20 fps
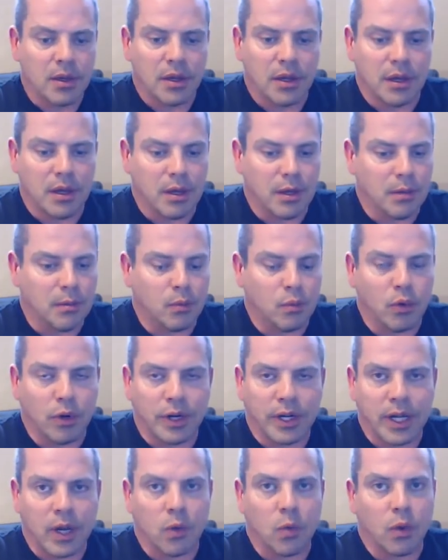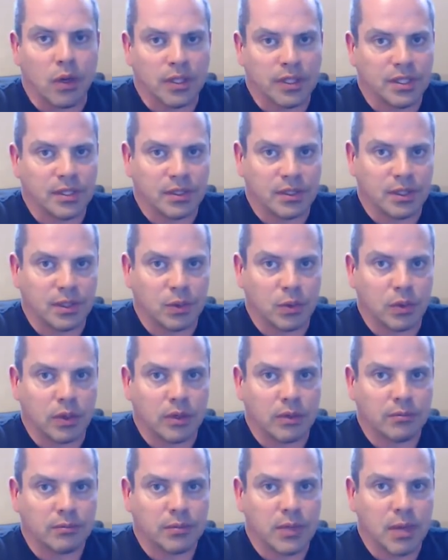uh, workout while still sore.
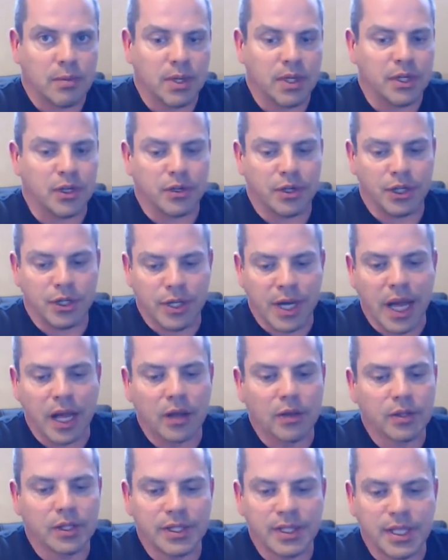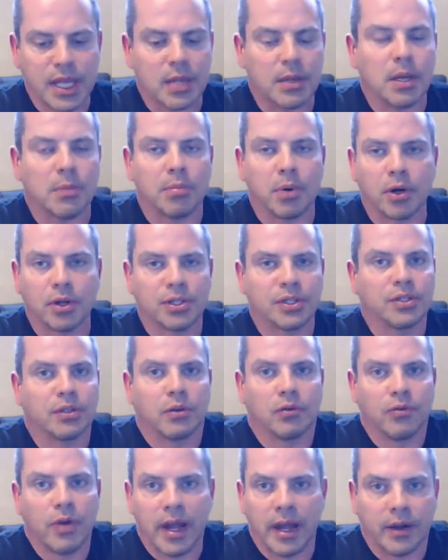I mean, you're, you're not going to set
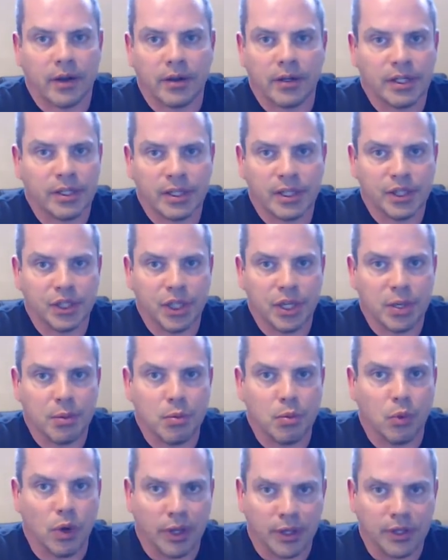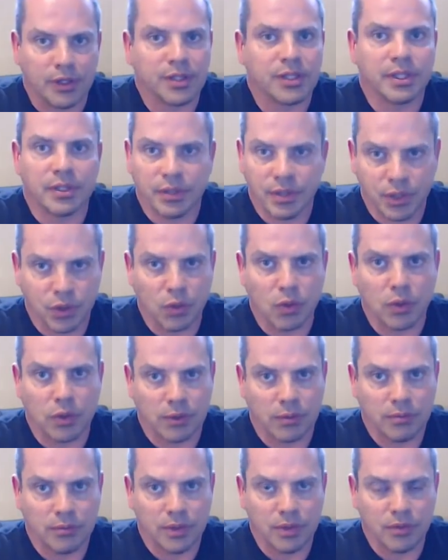personal record in the gym while you're still sore.
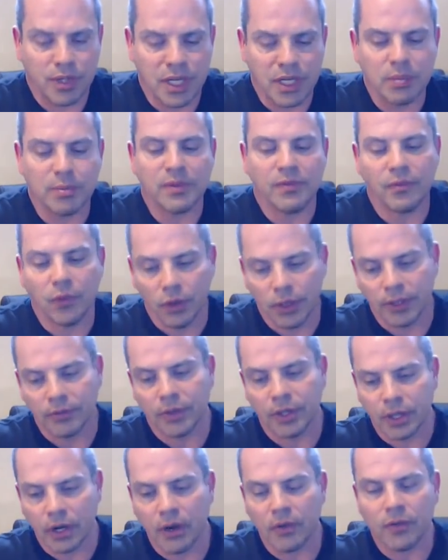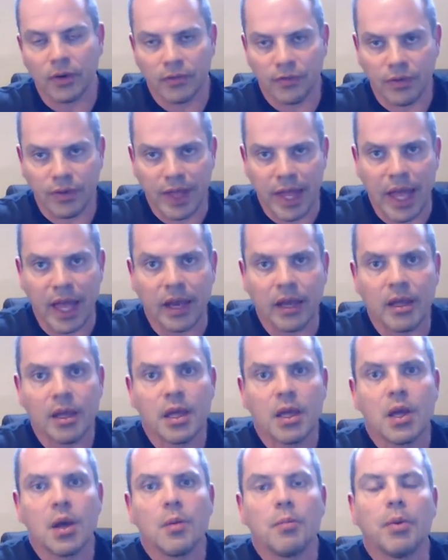You need to be fully recovered for that.
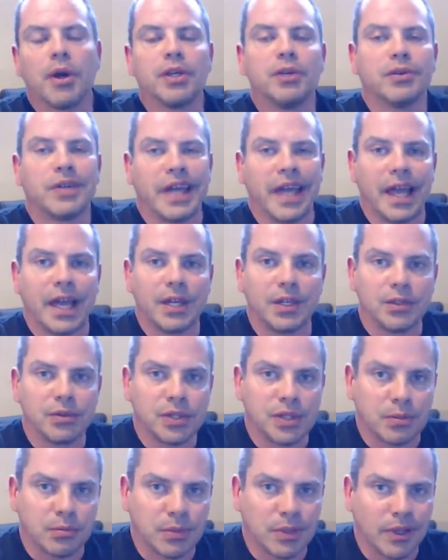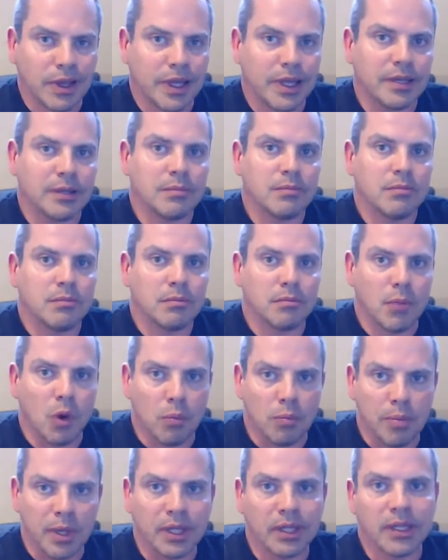But you can do some light
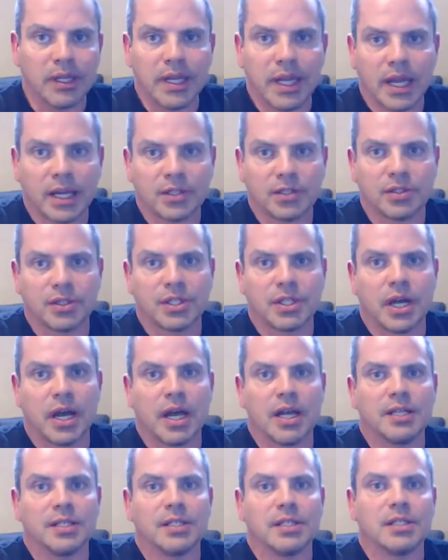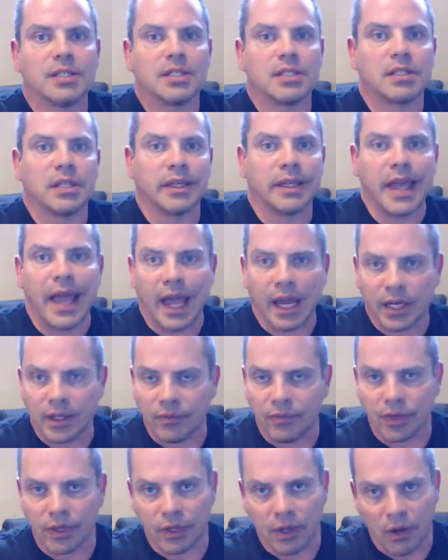mobility exercises like active
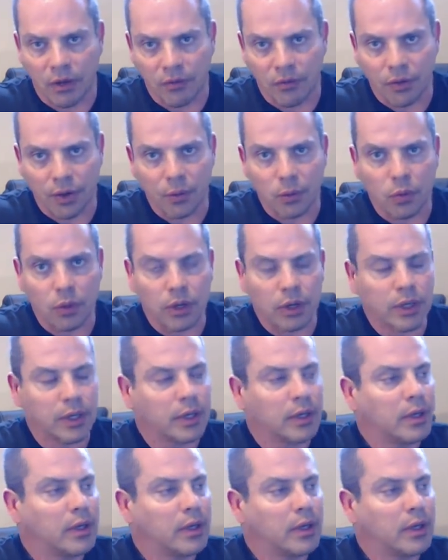recovery work